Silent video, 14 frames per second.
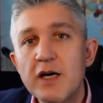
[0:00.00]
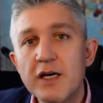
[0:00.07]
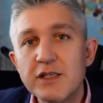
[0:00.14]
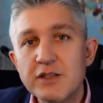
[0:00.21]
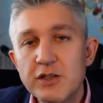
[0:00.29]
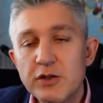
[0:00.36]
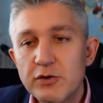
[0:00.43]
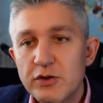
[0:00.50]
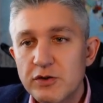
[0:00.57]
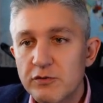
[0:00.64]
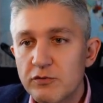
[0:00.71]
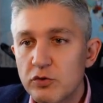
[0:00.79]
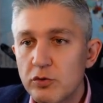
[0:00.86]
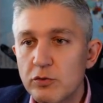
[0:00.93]
a series
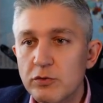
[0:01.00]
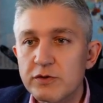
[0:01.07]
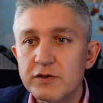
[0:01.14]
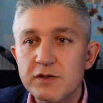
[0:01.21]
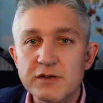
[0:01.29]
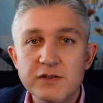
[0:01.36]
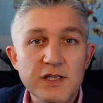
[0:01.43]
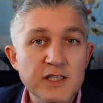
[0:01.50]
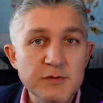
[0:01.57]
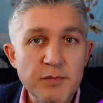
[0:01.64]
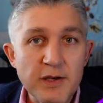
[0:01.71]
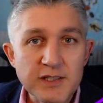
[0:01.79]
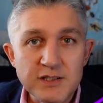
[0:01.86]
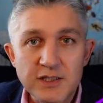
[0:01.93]
of tools as
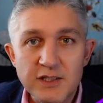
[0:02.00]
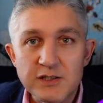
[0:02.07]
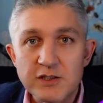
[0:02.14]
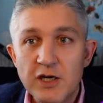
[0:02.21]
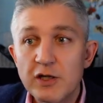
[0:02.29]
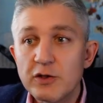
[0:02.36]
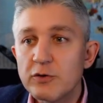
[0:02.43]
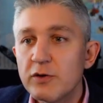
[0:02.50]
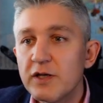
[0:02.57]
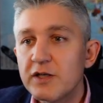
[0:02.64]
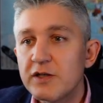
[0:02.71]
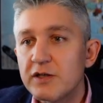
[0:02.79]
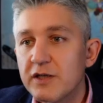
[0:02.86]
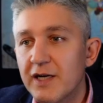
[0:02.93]
basic as
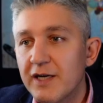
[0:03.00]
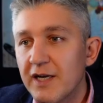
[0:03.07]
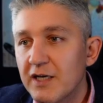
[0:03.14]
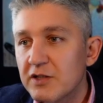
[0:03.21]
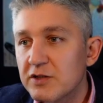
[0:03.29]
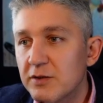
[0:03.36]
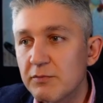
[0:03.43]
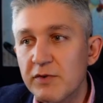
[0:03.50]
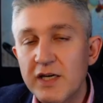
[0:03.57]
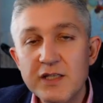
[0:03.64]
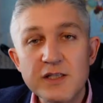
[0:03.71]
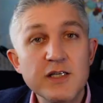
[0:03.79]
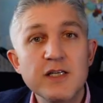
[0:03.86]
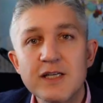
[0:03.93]
calculator, connect some
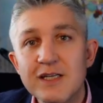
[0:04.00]
data,